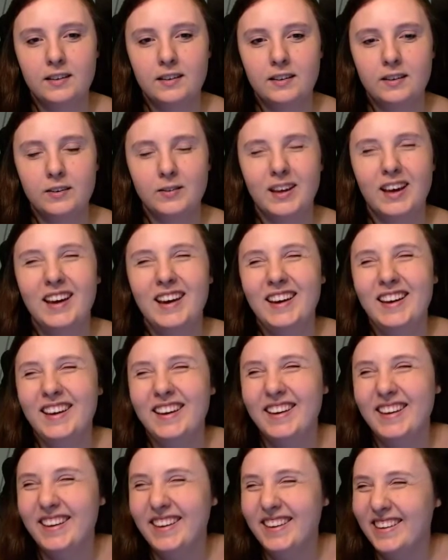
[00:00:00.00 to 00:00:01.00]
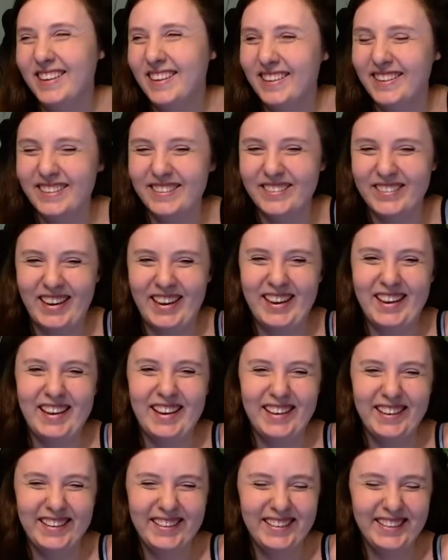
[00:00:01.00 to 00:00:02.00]
Oh, okay.
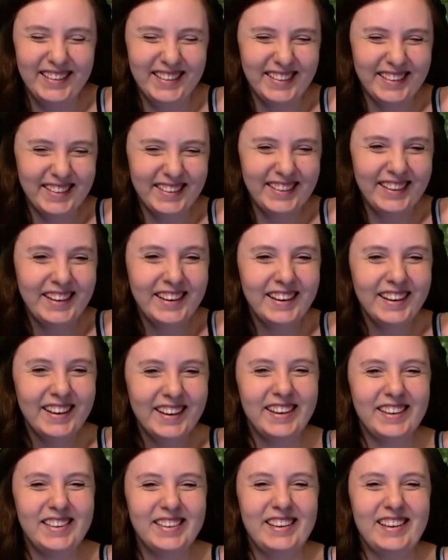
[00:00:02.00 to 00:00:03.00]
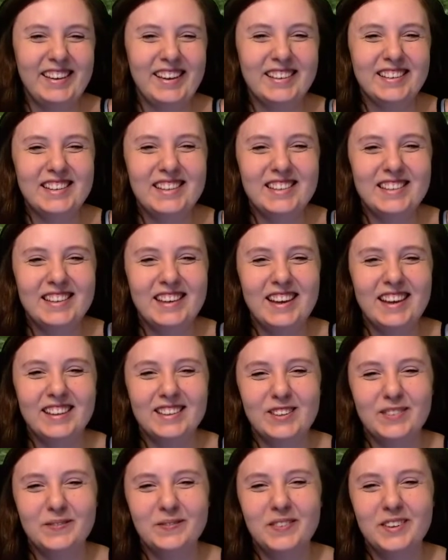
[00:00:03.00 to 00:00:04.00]
I think I need to
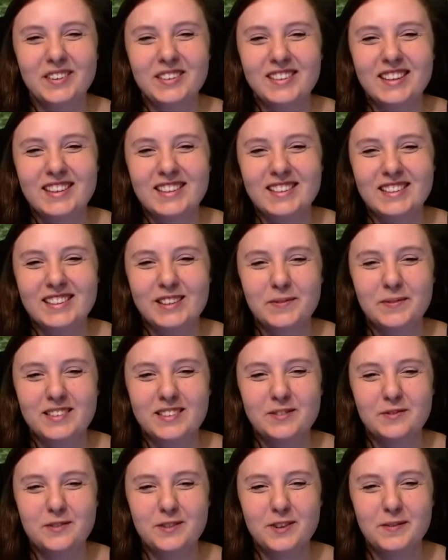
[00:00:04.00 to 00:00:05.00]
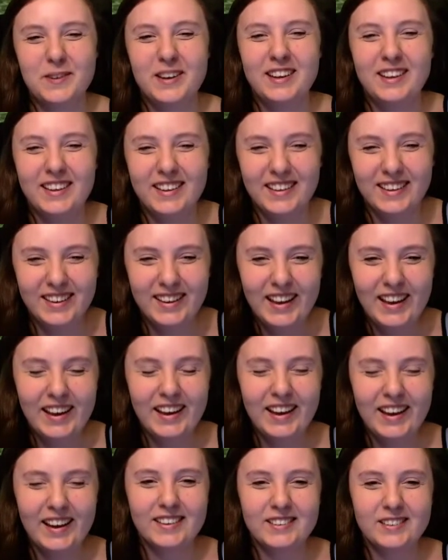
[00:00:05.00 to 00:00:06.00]
get a mod that stops them from
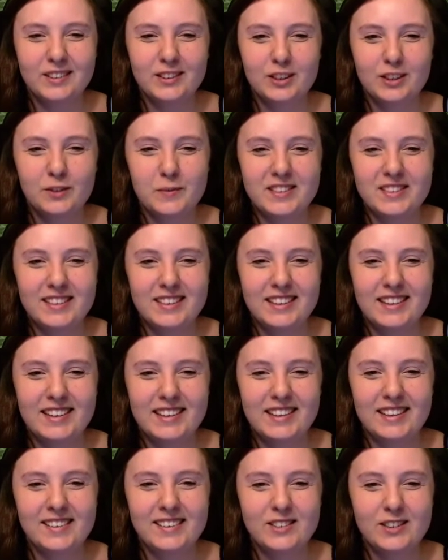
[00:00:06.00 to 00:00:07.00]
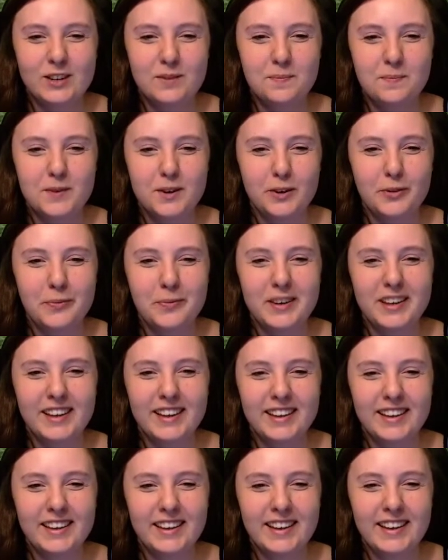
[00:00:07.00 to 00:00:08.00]
autonomously jump roping.
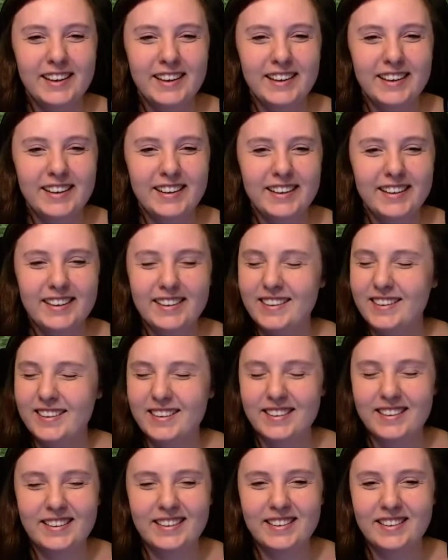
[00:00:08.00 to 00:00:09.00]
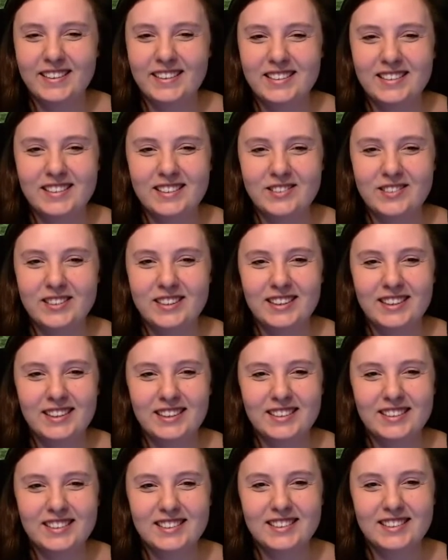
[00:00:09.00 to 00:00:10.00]
This is
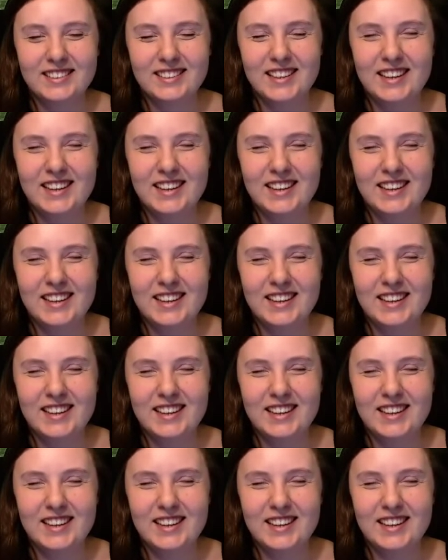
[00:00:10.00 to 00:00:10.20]
ridiculous.